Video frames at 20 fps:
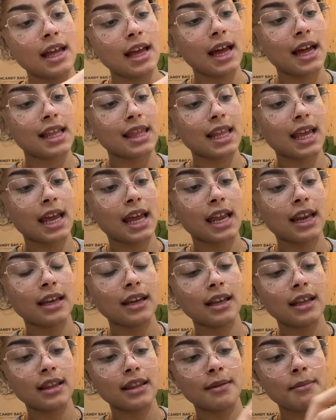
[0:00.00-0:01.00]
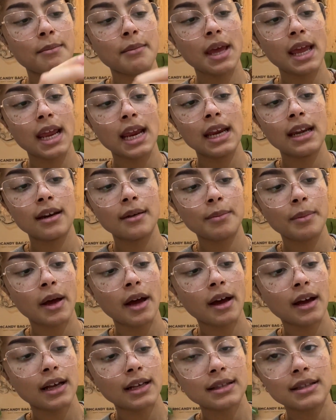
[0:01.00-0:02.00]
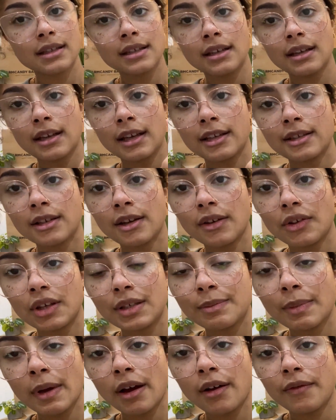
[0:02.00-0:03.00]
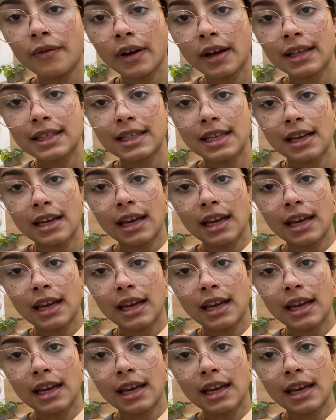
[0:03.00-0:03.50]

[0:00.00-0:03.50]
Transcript: And then the main purse has got this belt fasten,